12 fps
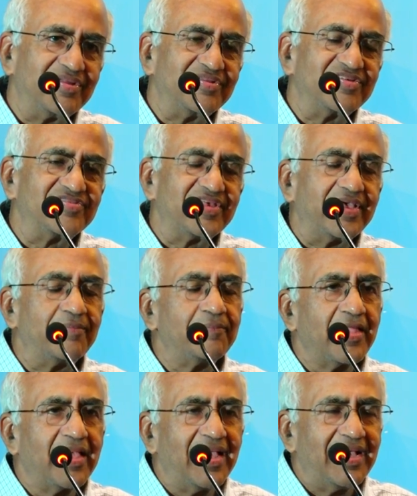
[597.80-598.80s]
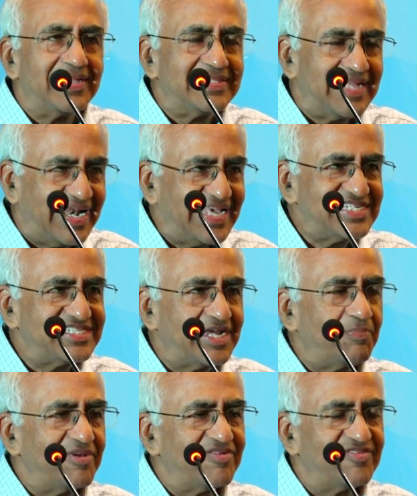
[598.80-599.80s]
this thing. The next
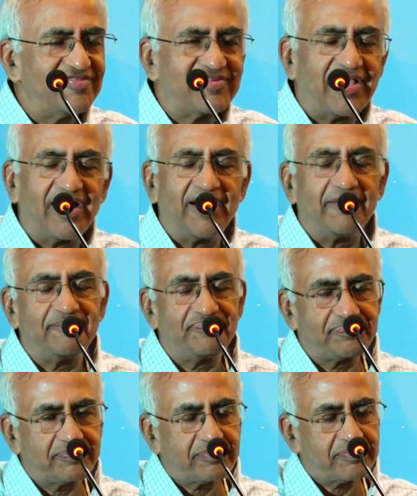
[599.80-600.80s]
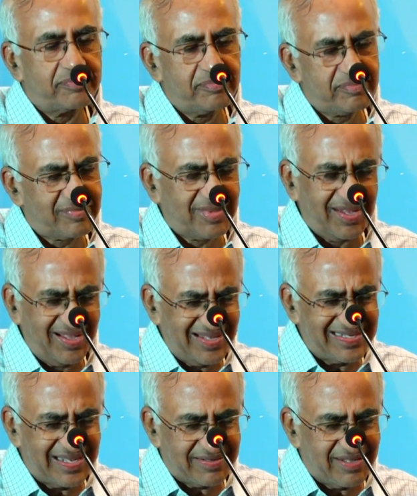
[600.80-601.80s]
step is,
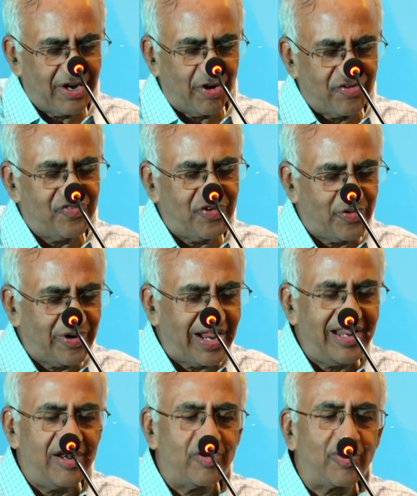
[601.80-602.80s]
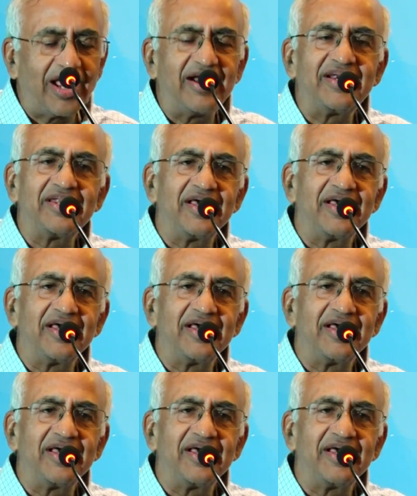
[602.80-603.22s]
you know, if you really look at